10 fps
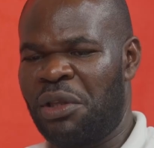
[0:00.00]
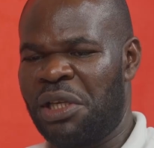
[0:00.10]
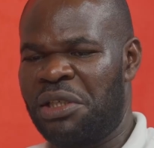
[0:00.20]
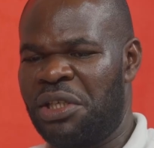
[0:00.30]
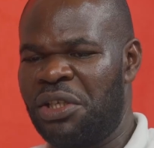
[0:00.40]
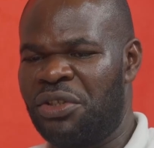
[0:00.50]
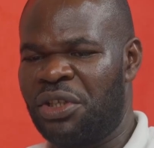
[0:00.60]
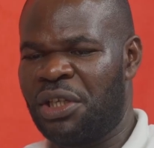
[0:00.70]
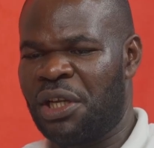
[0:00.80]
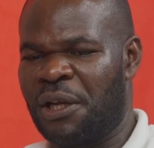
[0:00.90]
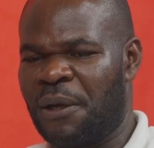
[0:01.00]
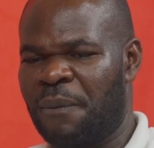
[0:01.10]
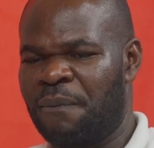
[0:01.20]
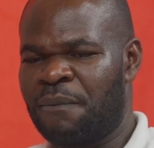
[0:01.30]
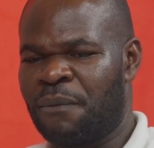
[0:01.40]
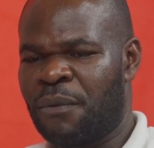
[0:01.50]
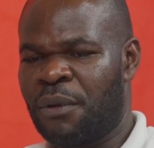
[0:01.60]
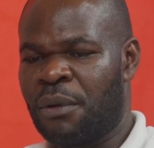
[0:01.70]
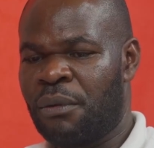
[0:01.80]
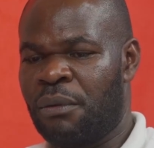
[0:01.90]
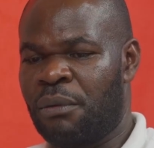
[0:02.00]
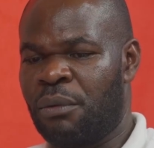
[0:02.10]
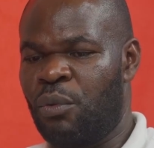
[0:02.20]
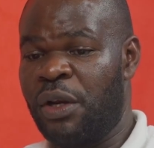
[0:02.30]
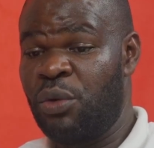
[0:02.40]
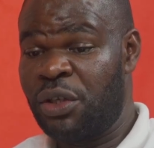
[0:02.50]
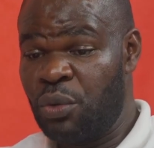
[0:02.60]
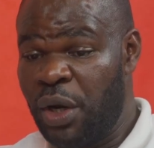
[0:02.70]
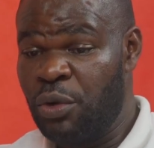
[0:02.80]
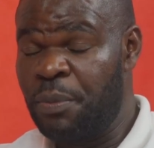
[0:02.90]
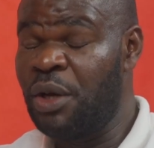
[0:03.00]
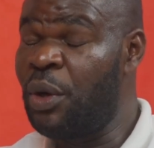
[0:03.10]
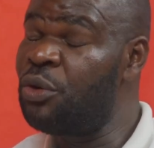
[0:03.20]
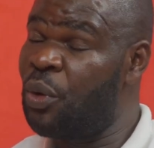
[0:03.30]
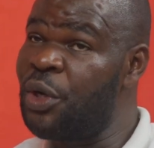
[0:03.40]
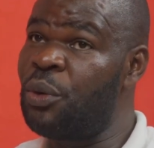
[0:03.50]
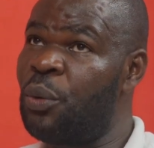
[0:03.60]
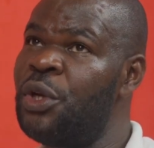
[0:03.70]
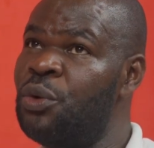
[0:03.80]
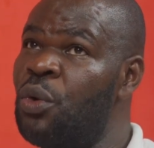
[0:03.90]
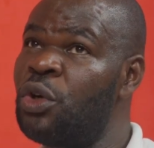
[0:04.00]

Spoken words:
they teach in when you go